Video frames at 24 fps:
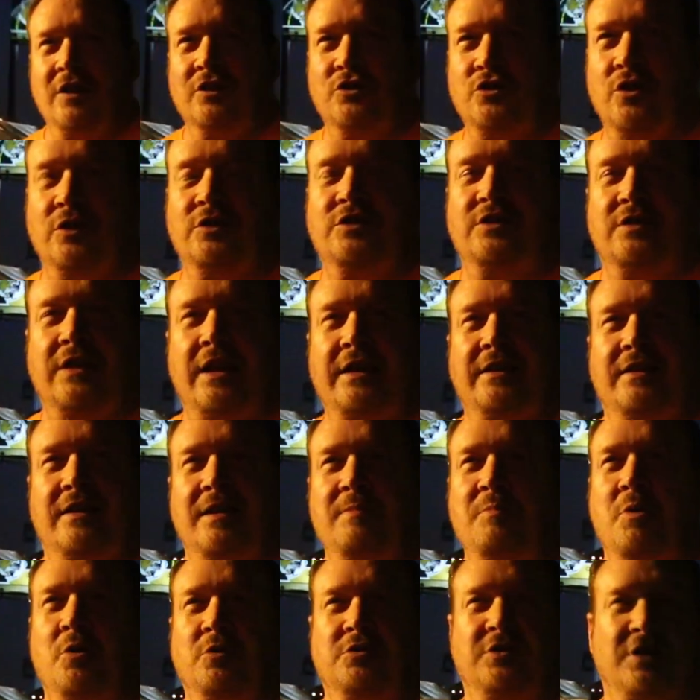So it's like the
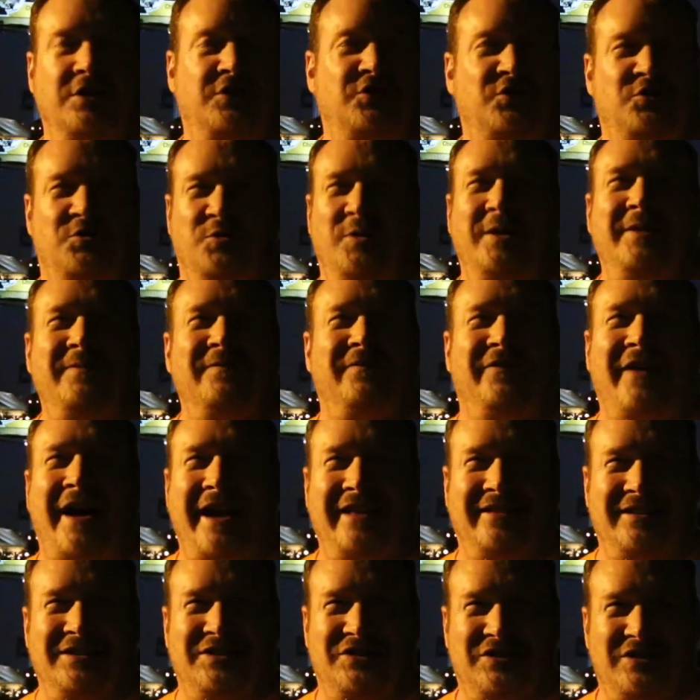most extreme
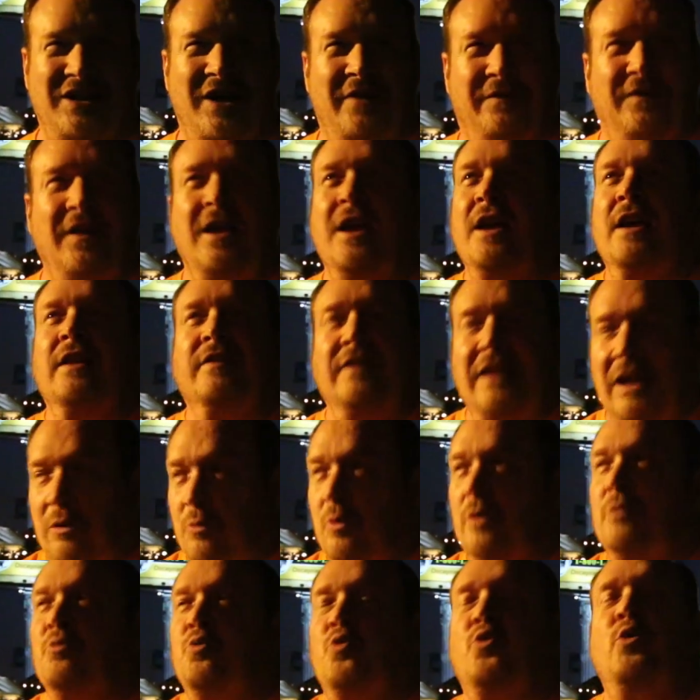violent stuff that
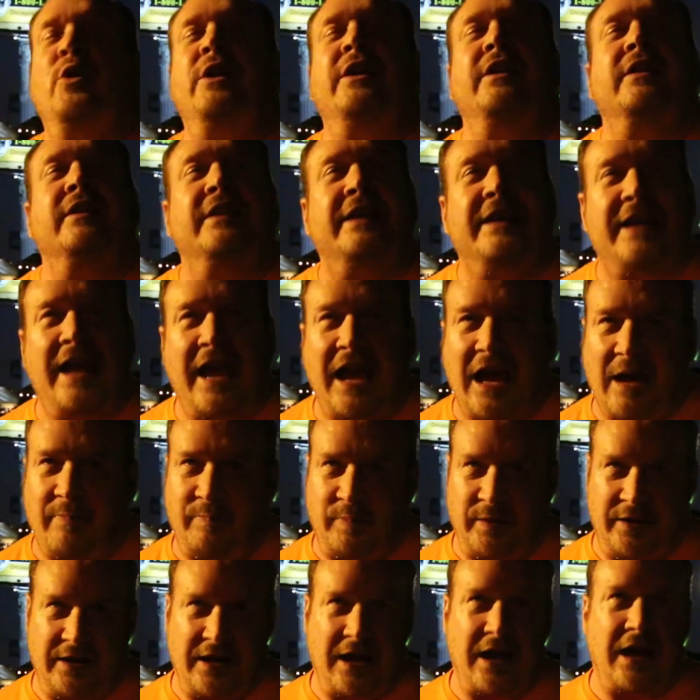would really
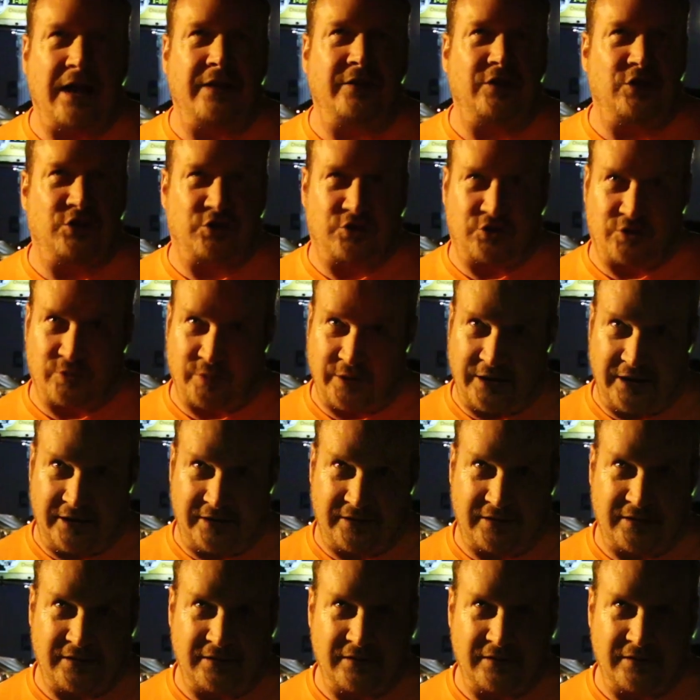happen on the street.